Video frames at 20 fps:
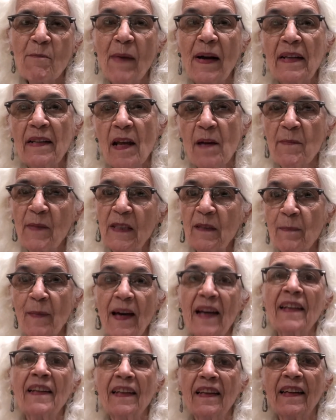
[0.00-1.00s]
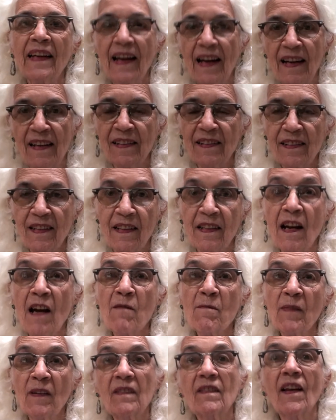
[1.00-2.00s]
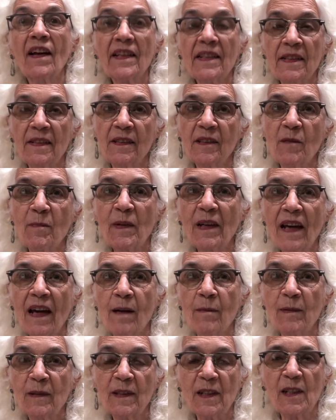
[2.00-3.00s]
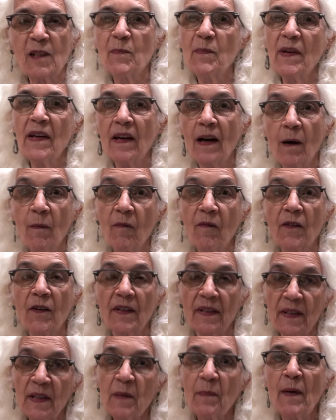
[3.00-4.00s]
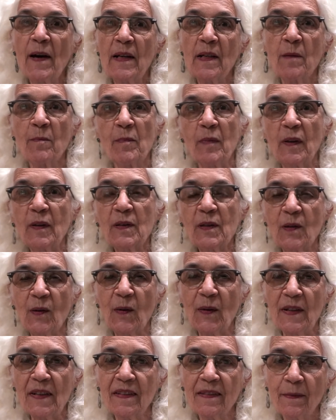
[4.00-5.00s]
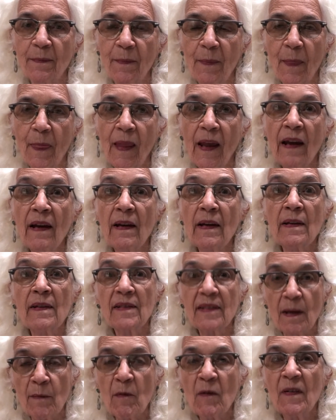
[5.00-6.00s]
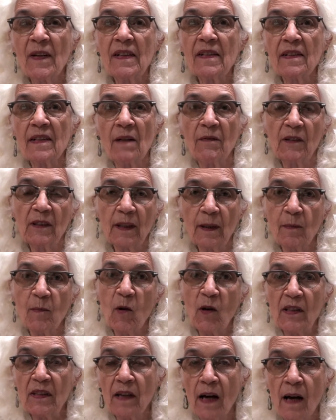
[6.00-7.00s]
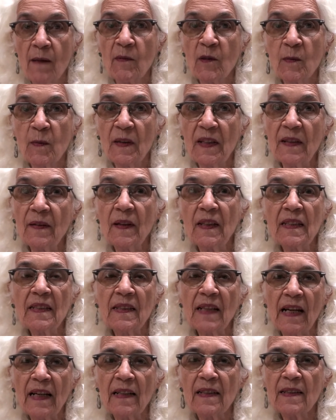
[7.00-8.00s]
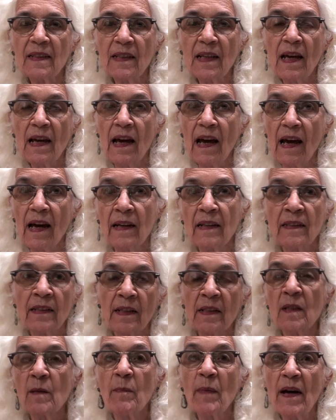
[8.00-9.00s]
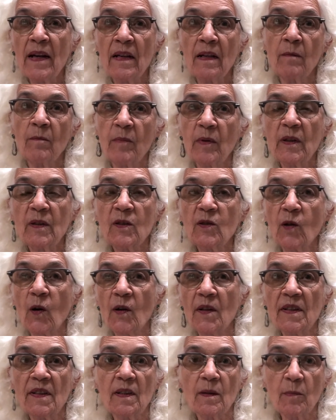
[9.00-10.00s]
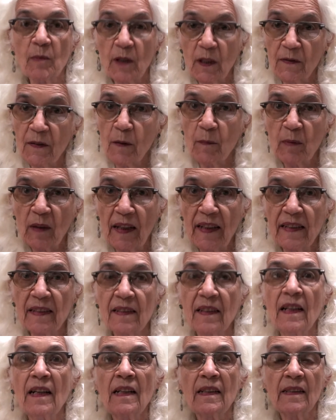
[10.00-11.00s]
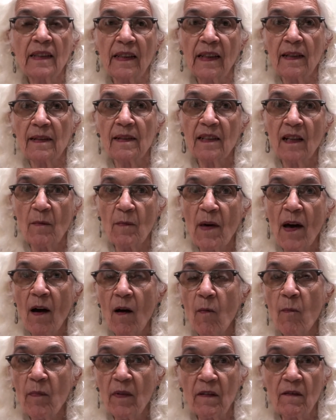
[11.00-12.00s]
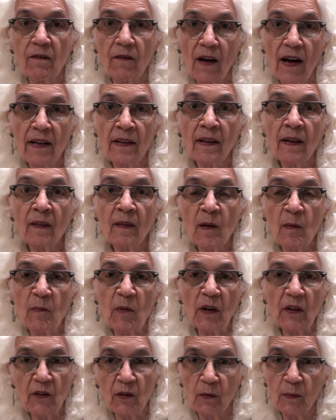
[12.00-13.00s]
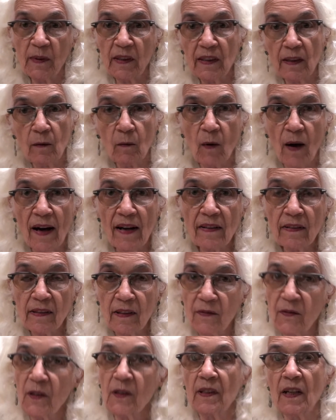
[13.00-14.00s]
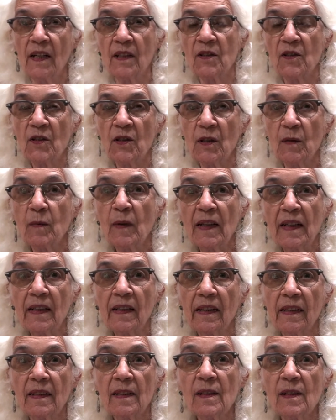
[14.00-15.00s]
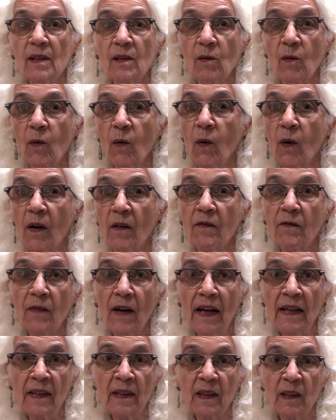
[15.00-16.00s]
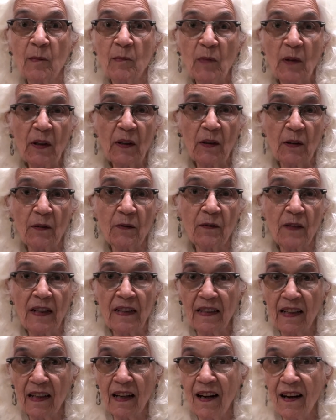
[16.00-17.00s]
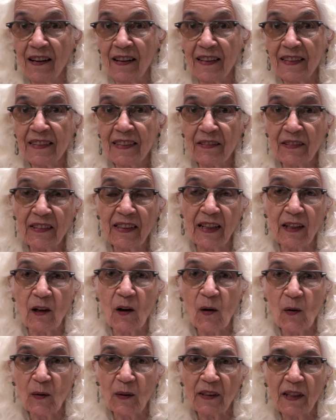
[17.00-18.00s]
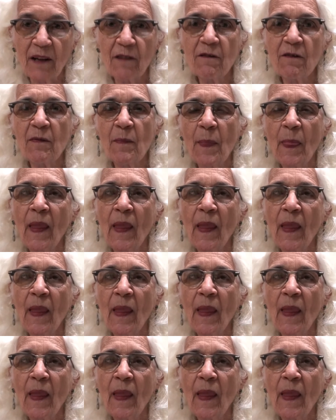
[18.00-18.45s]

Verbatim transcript: My name is Maggie Kast, and I'm delighted to be able to speak up for independent bookstores. Some of us have a little more time to read these days, and an independent bookstore is the perfect place to get some help in finding the book you really want if you're not sure what it is, or finding the book you're finding hard to get a hold of.